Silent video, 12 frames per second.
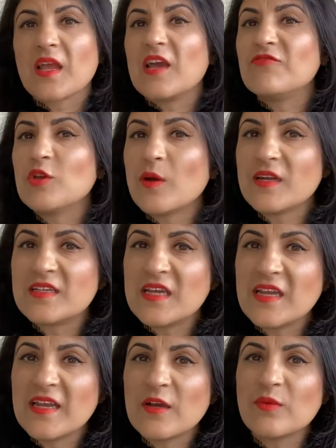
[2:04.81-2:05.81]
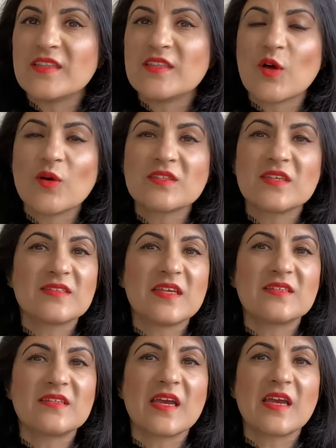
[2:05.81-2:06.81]
If you are dealing with
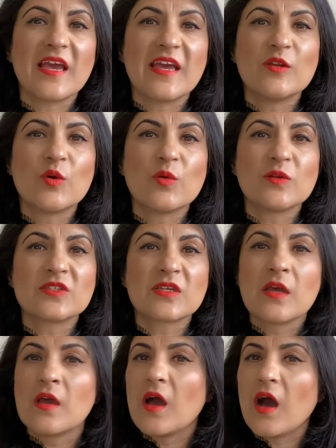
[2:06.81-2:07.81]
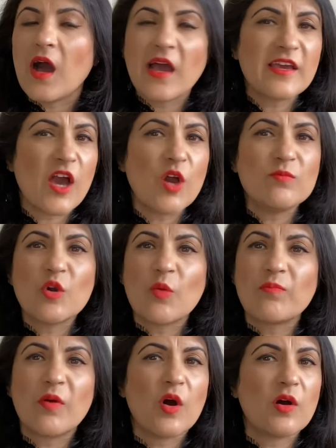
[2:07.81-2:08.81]
narcissistic in laws, I hope your
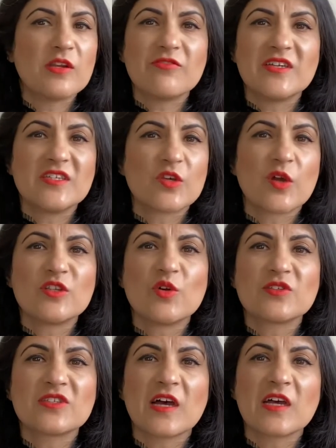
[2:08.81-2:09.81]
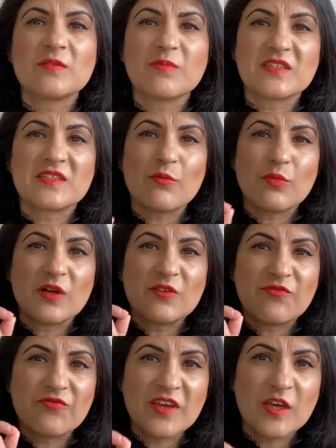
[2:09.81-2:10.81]
partner is on your side because it will
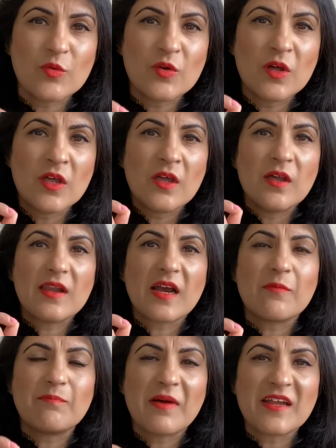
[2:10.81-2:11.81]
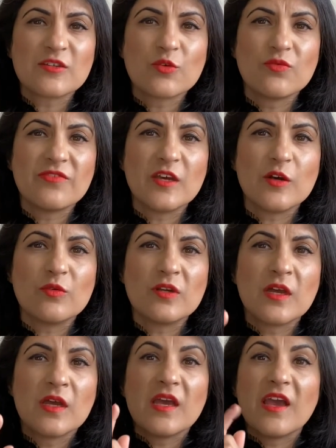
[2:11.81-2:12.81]
feel like a battlefield.
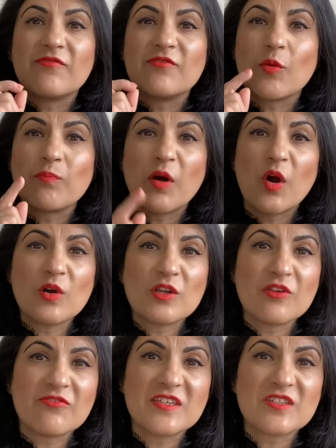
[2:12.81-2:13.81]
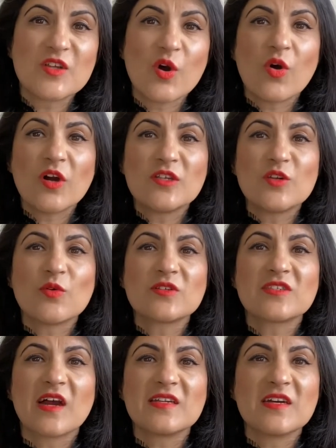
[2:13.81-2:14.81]
If your partner is not on your
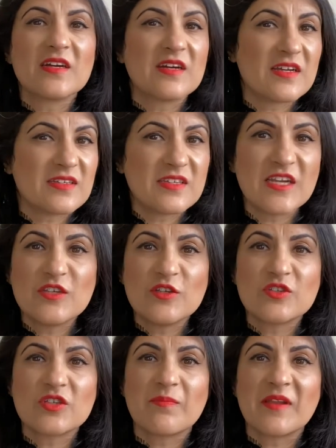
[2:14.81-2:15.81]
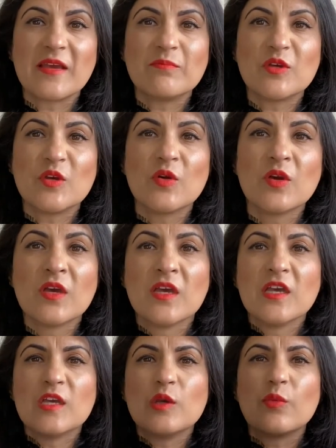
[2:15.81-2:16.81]
side and continues to blame you,
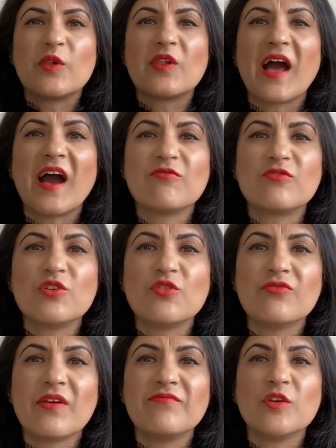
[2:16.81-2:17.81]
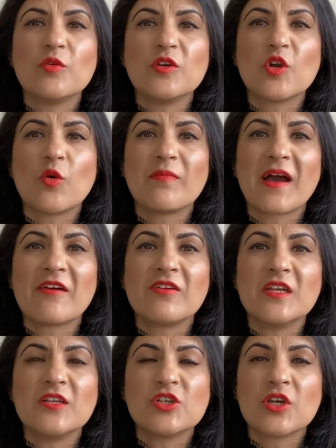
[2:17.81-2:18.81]
you will have to review your
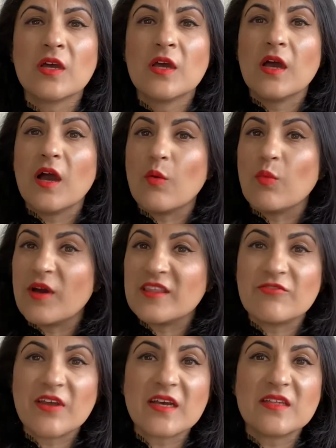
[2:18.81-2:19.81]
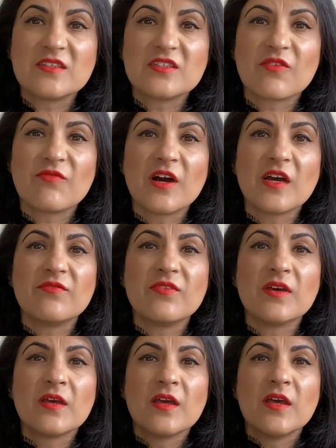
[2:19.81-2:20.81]
marriage and whether it can survive.
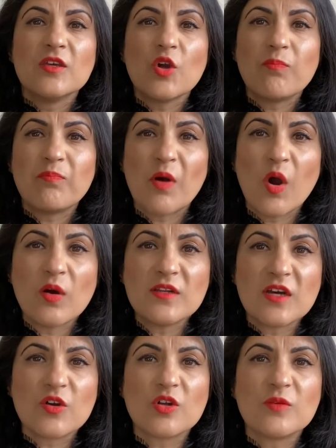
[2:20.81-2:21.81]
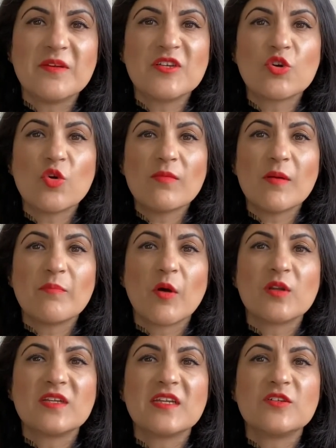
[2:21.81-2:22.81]
Your partner could be trauma
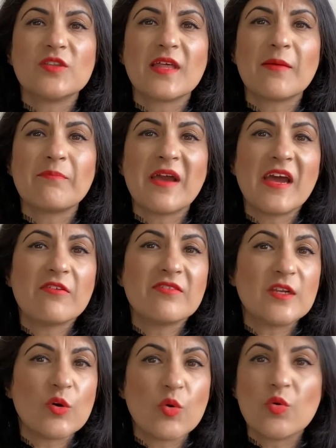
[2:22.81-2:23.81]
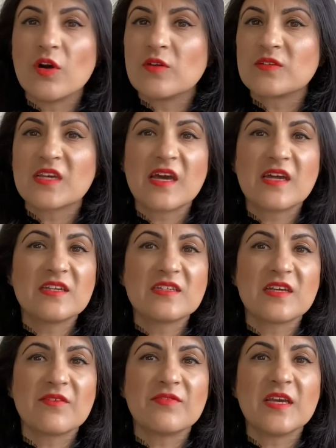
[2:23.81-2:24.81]
bonded to their parent, or
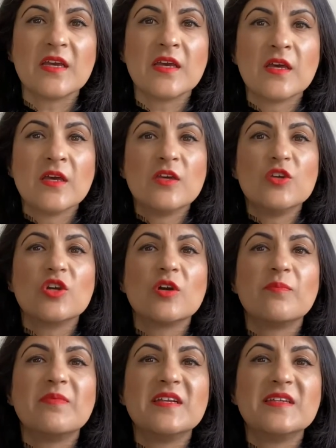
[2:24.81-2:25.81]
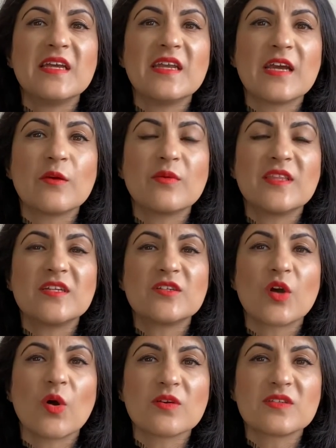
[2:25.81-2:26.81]
alternatively, you could be dealing with a
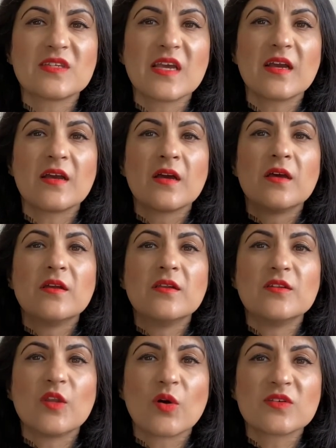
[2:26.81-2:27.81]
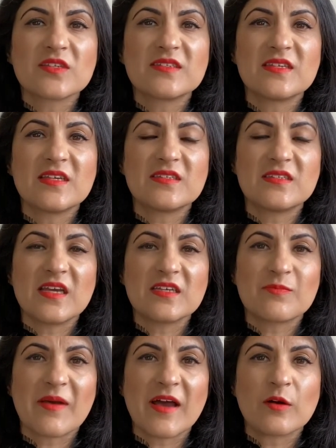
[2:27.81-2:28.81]
toxic, narcissistic
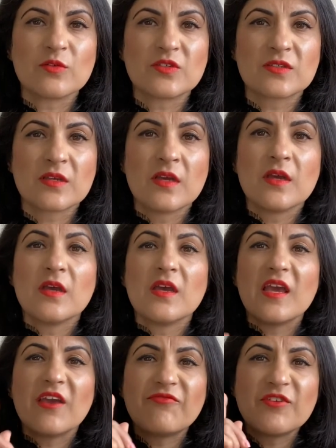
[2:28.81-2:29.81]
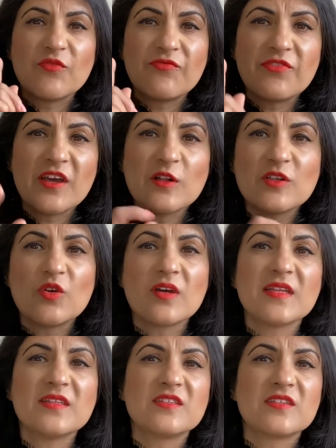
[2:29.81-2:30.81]
spouse. If you feel you
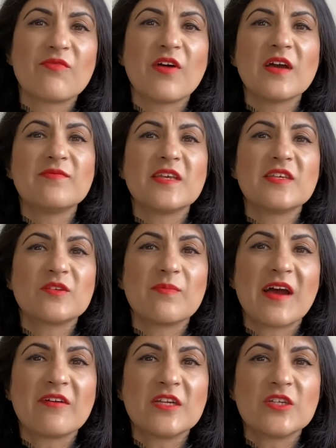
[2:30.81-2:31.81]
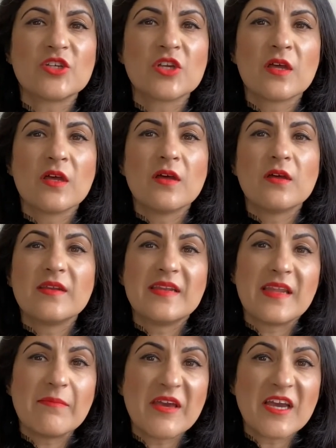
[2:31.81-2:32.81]
can survive this marriage,
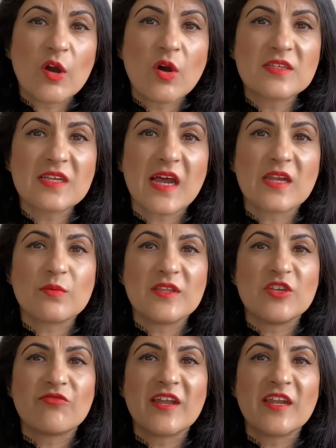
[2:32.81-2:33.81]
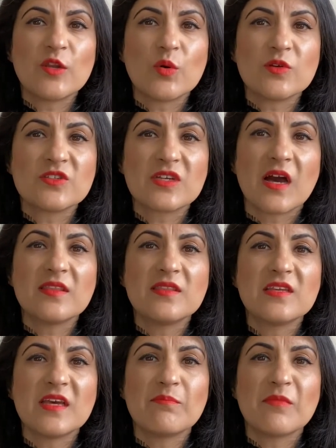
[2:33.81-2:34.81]
limit contact with your in laws, cut
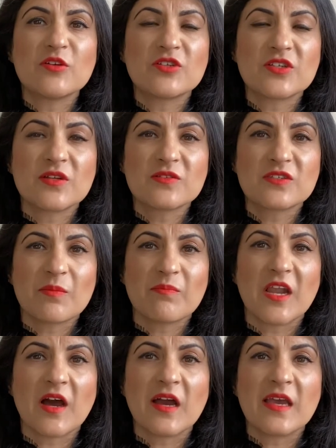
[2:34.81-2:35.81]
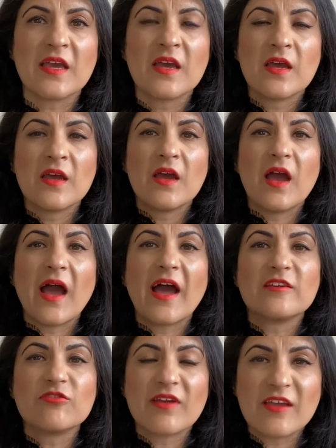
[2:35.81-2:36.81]
the emotional supply,
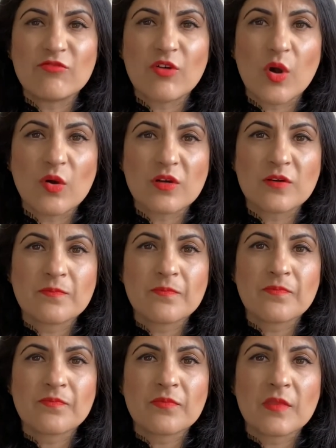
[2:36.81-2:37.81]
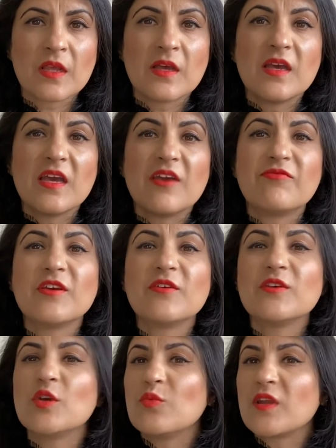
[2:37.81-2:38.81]
and grey rock. If you,
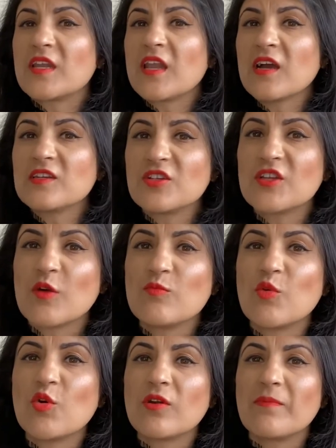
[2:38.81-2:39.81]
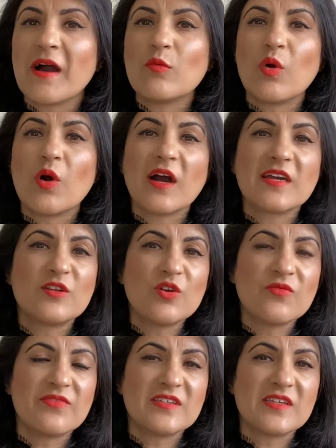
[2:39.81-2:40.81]
you would like to know more about what I
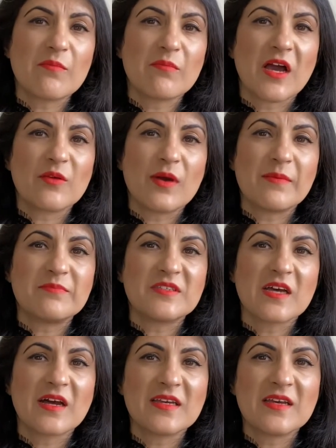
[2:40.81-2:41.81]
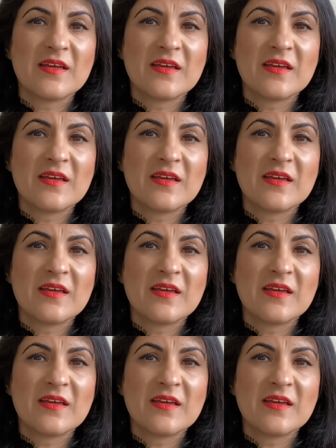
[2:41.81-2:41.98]
do, visit my website.